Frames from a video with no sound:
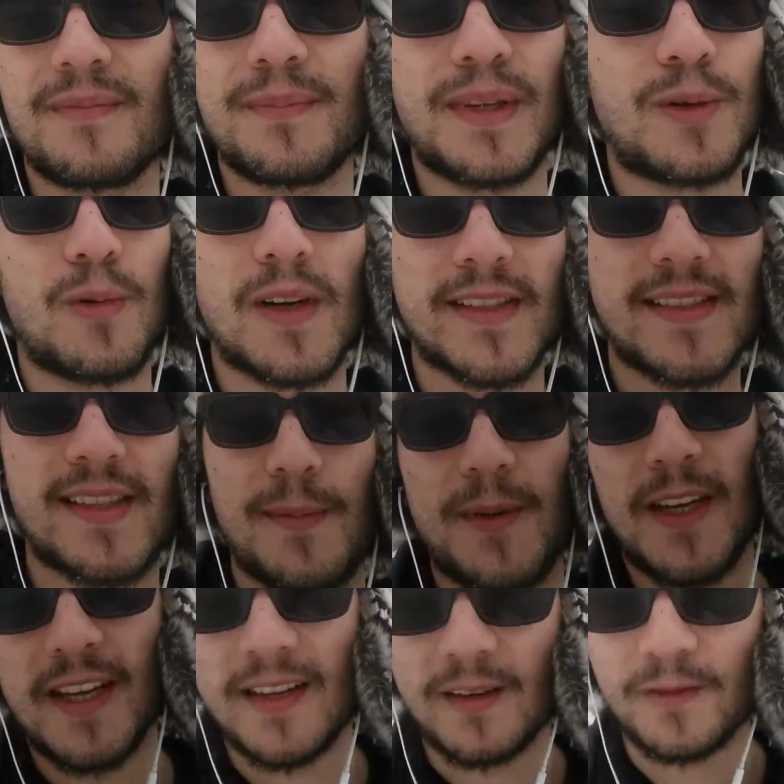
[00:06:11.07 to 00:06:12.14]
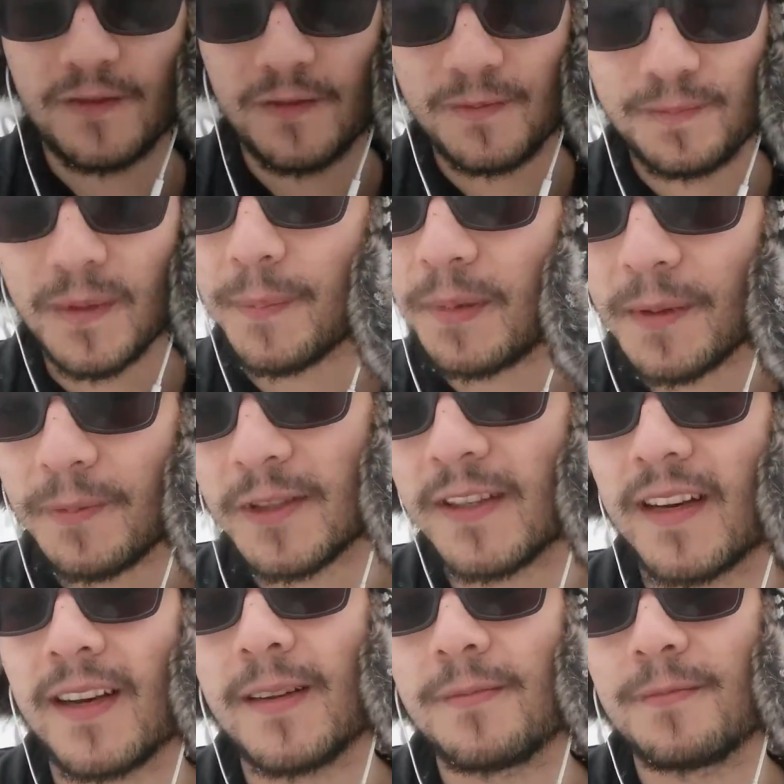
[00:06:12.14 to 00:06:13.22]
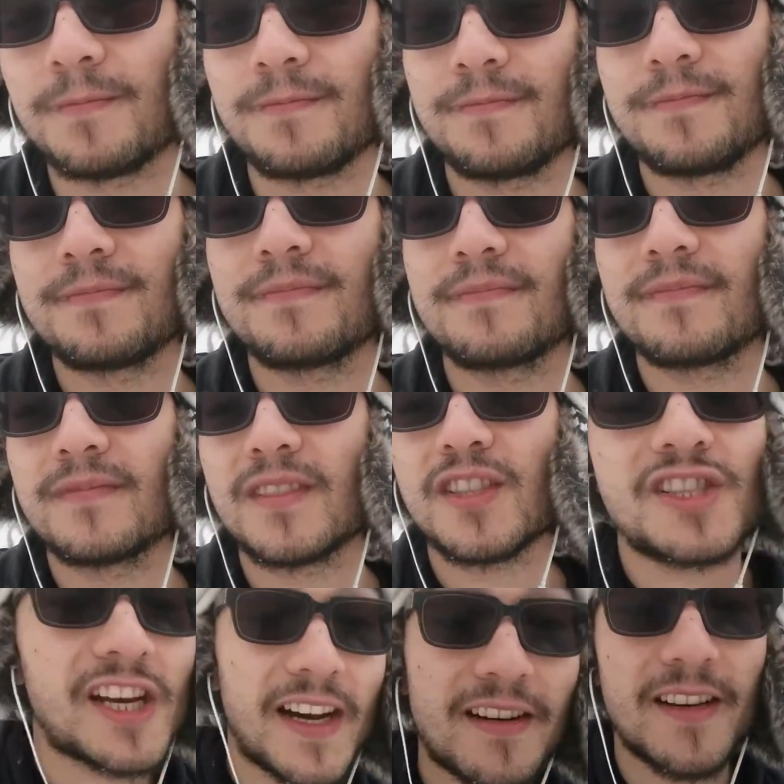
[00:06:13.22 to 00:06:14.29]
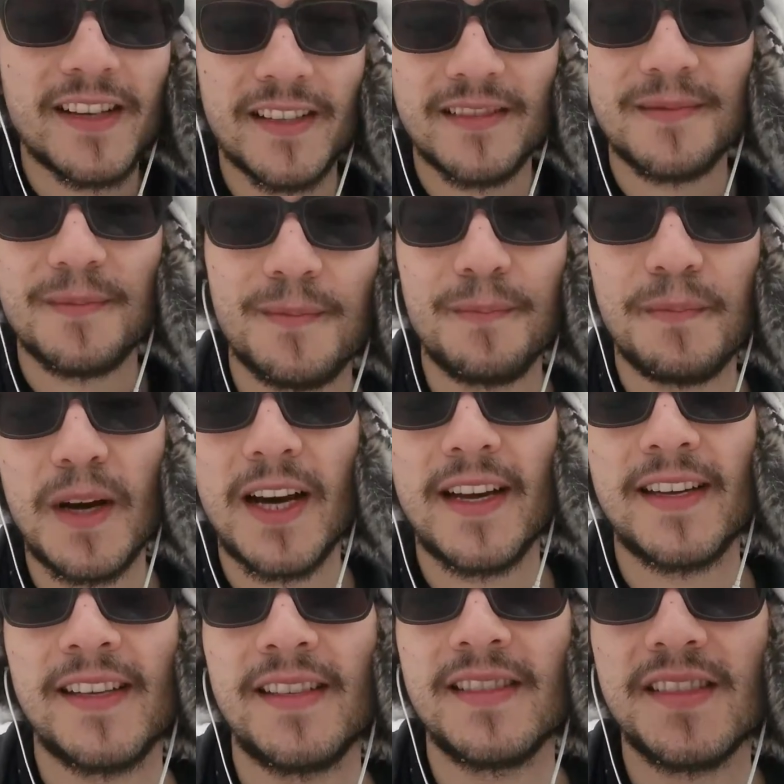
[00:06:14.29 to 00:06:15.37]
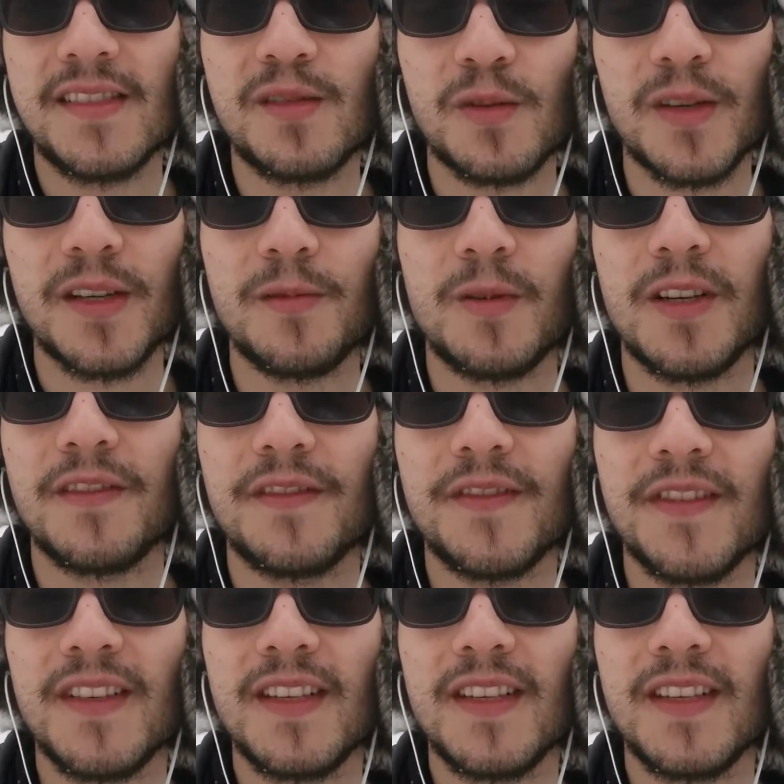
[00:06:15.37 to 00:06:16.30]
be one step ahead of the people that I'm sharing my story with.